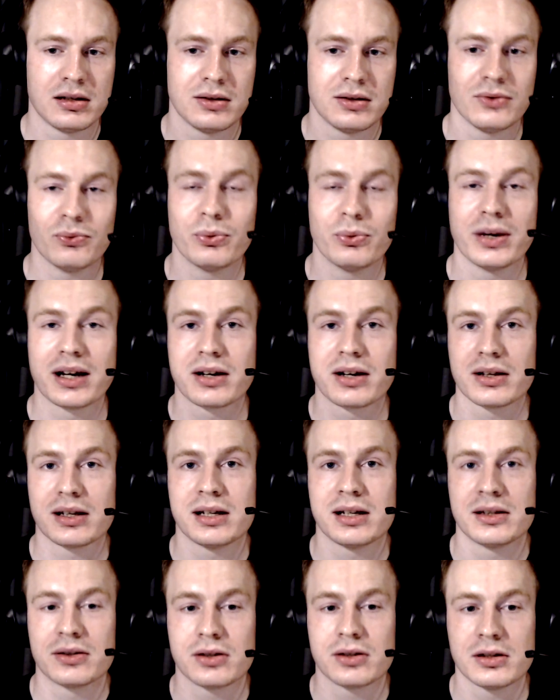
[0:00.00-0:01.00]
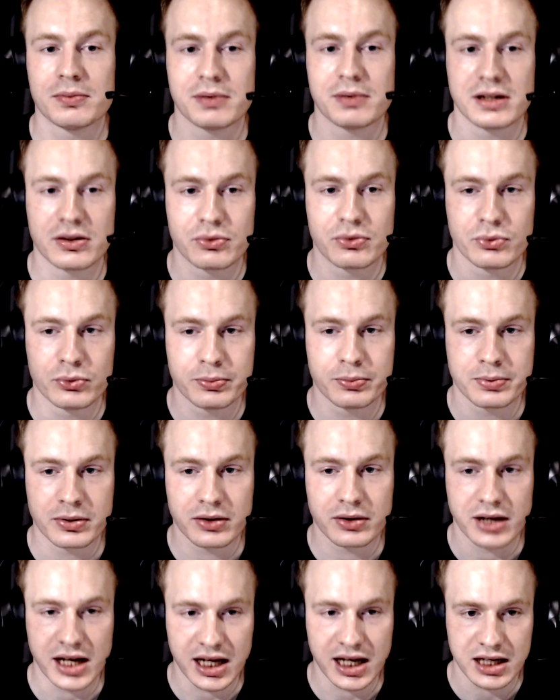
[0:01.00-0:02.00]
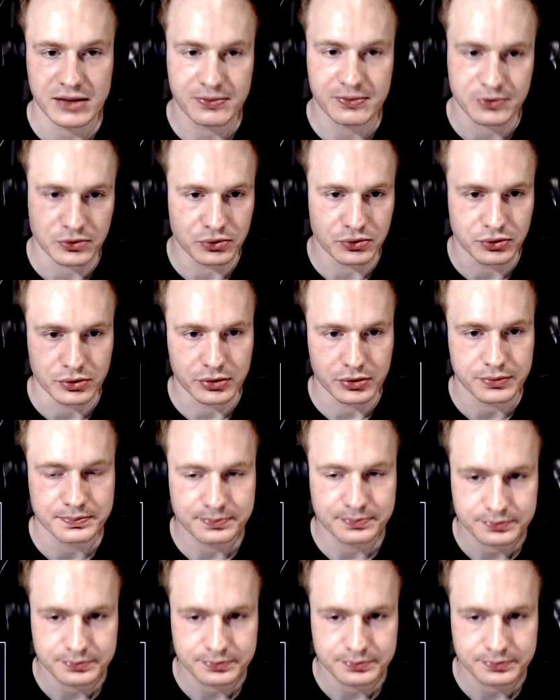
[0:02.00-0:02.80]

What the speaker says: we're gonna end up in Group A for sure.